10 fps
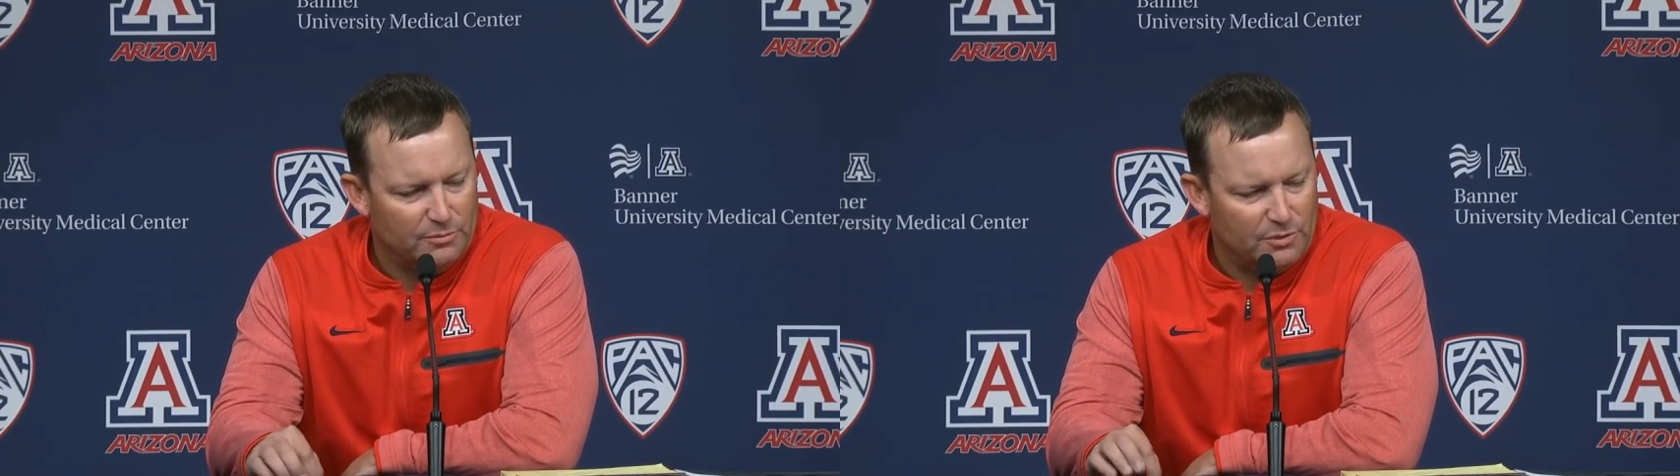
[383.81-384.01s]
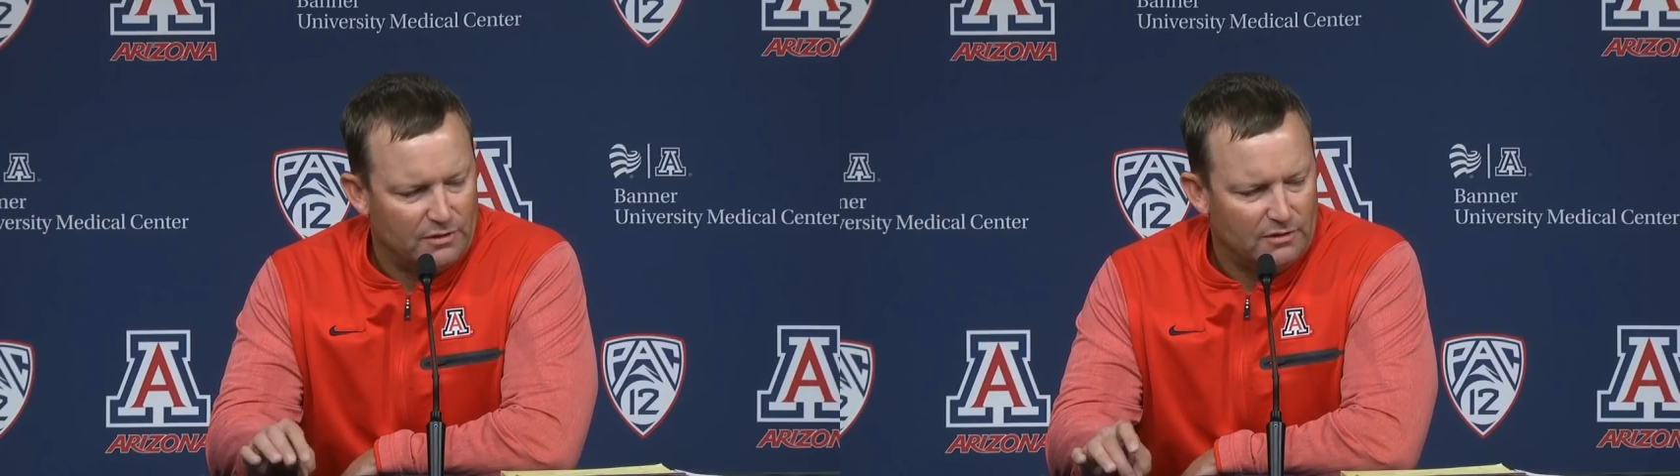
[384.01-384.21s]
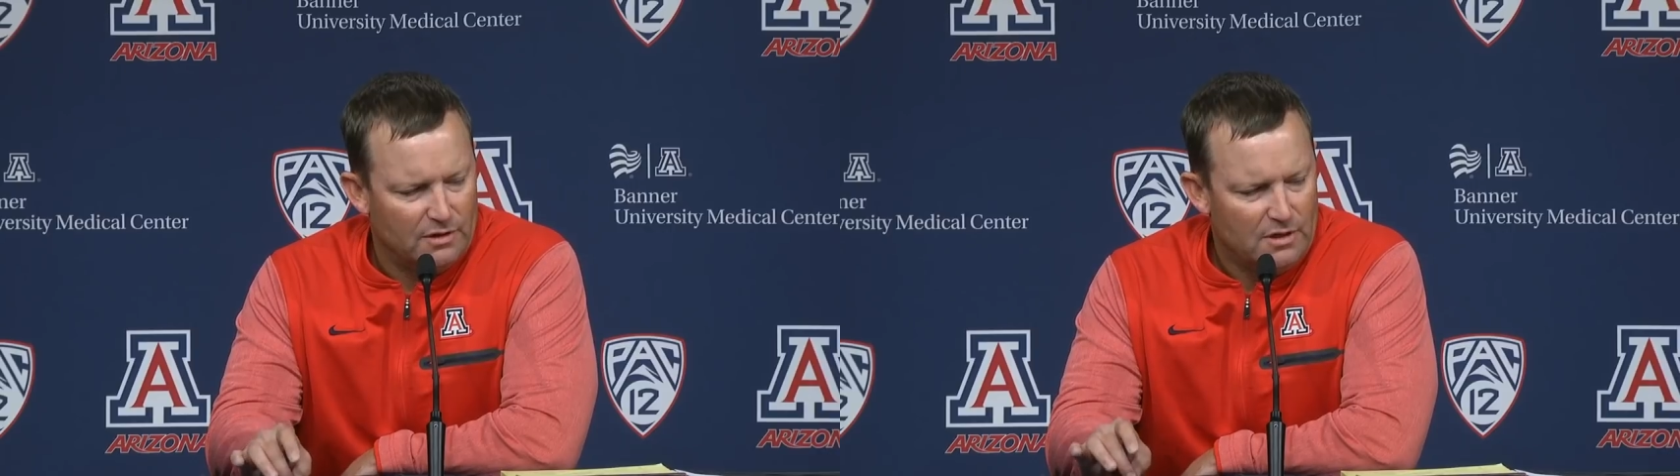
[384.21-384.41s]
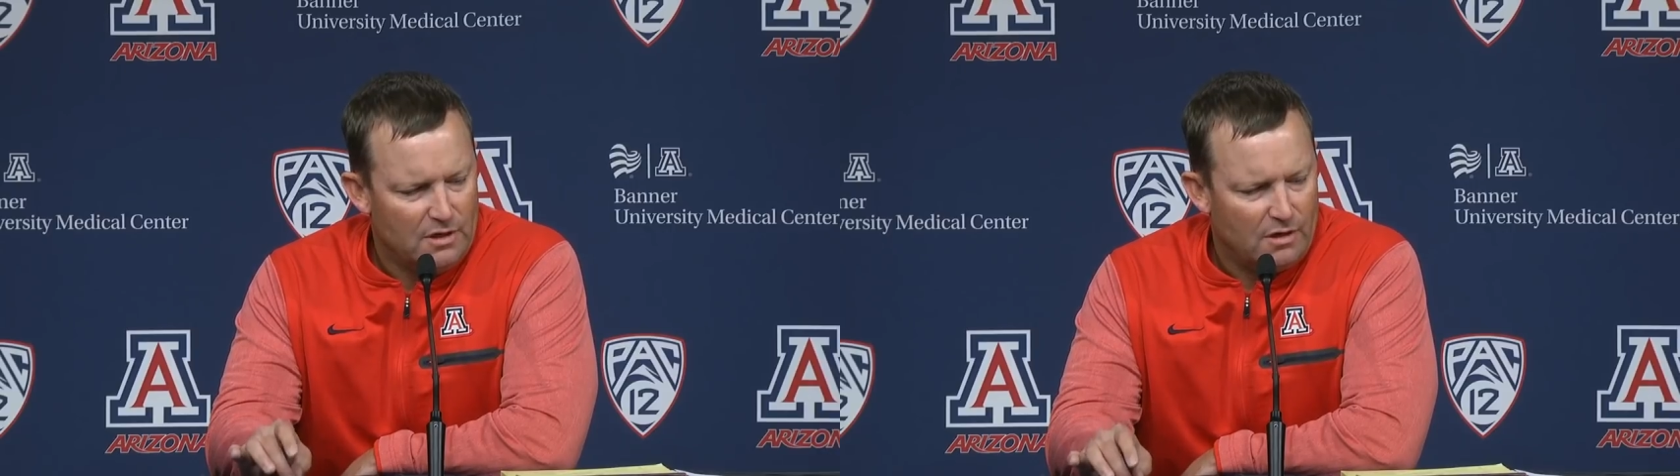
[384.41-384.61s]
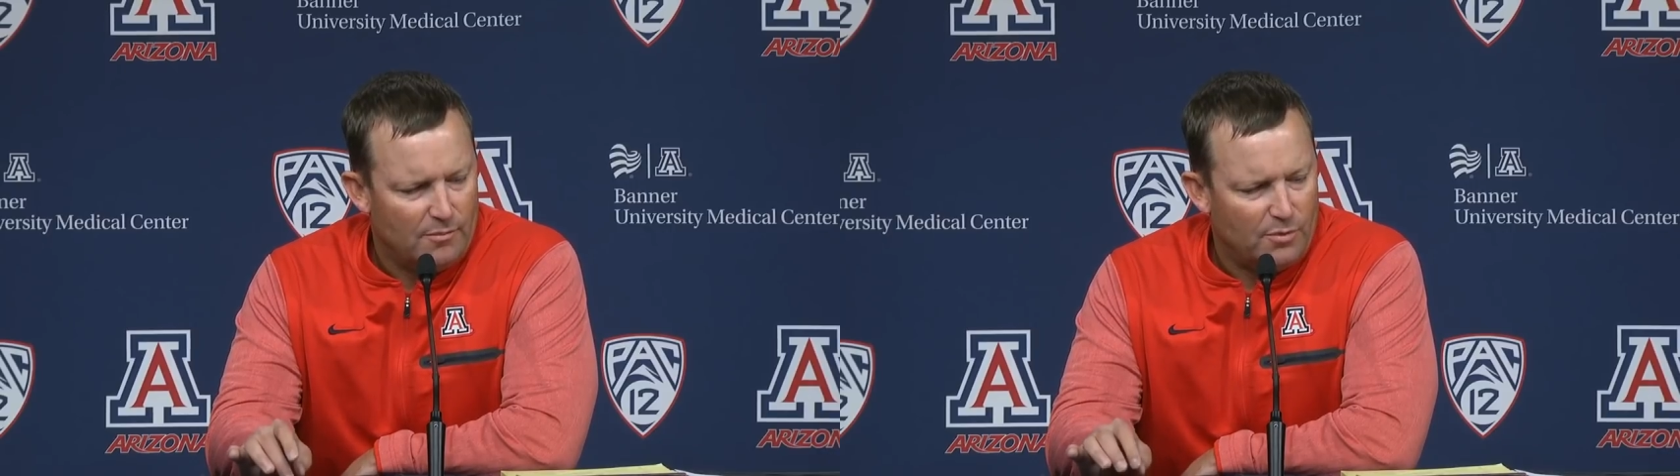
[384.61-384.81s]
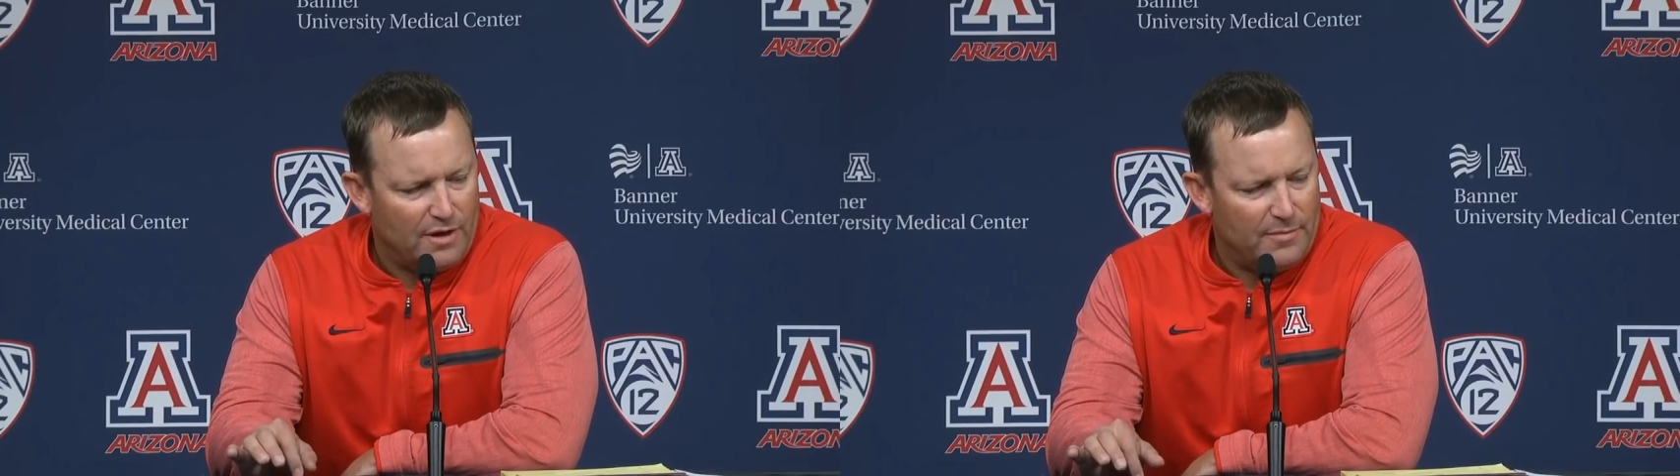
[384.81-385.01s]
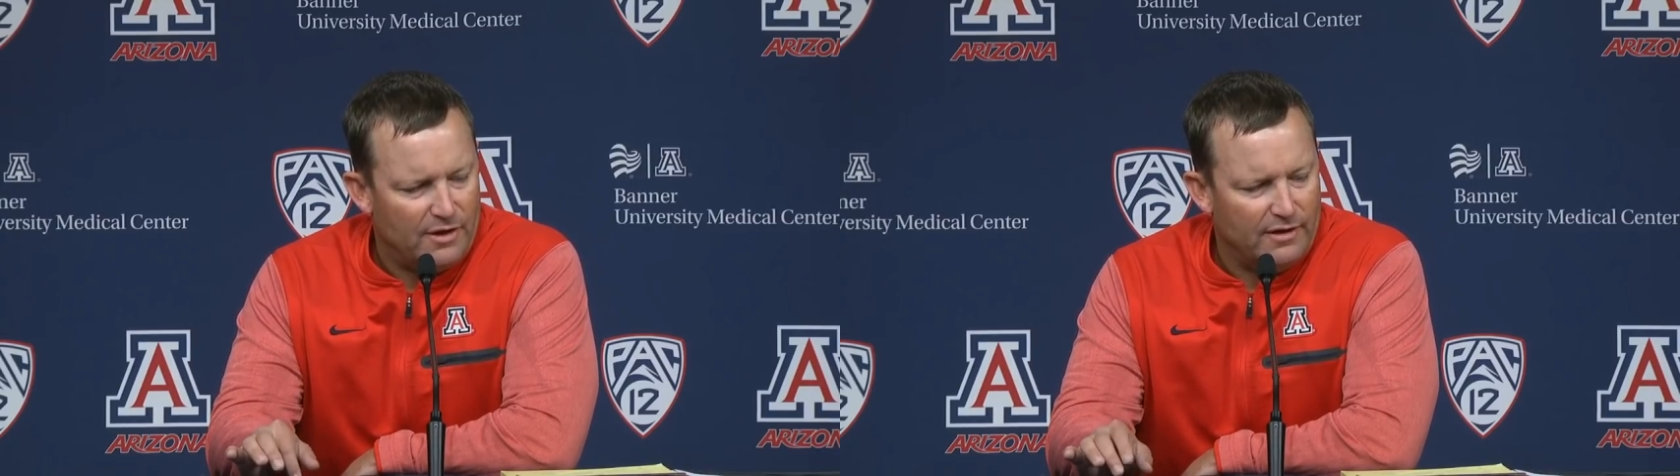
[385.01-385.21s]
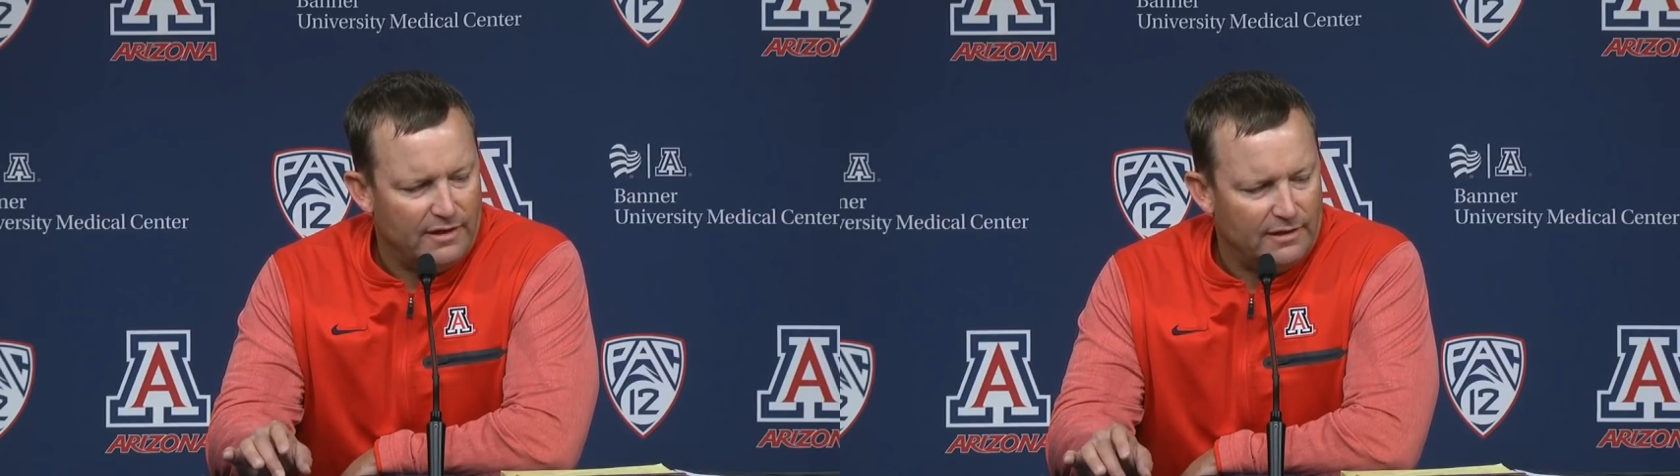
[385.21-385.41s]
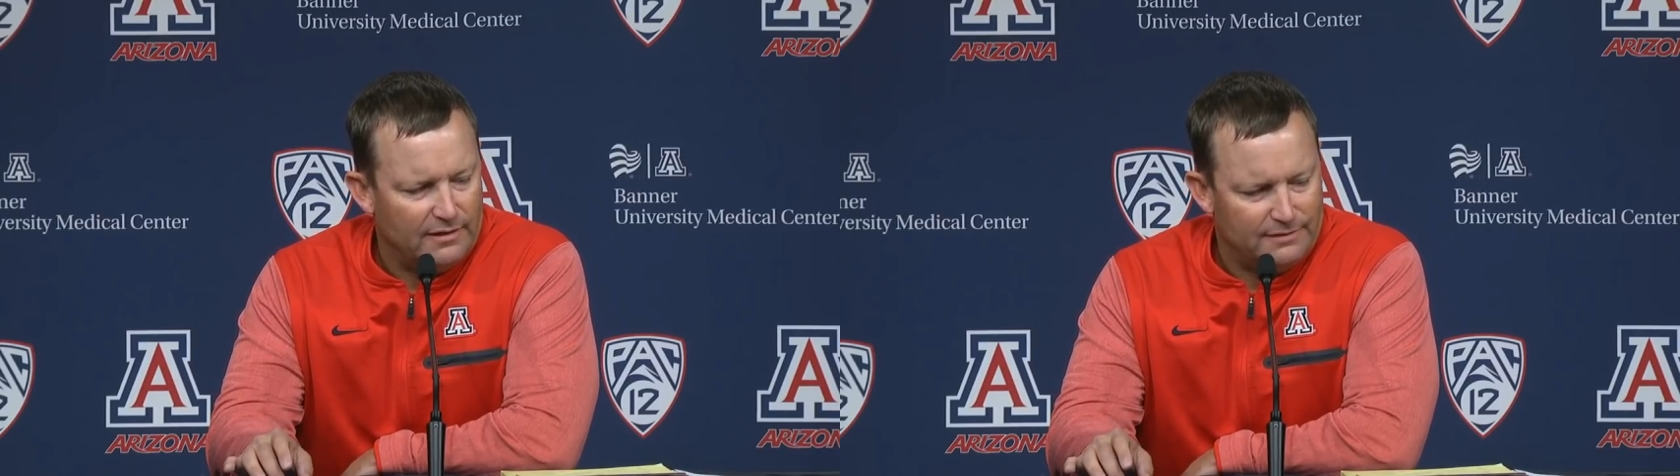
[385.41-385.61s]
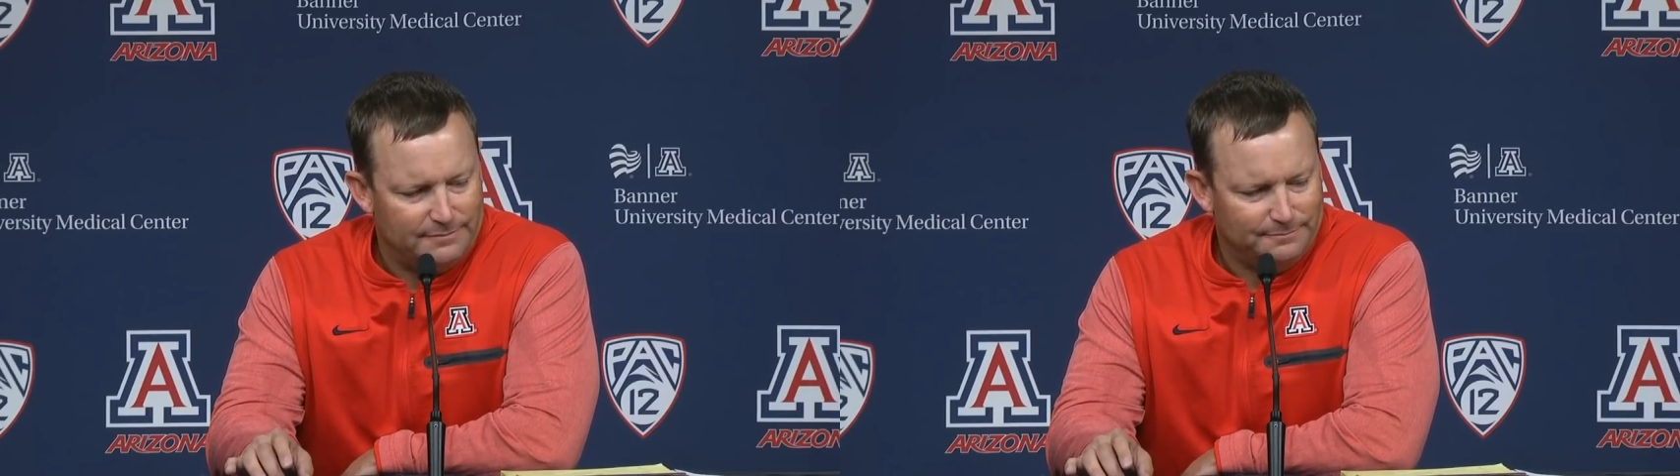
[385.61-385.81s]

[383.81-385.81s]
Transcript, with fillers: but our, our primary uh,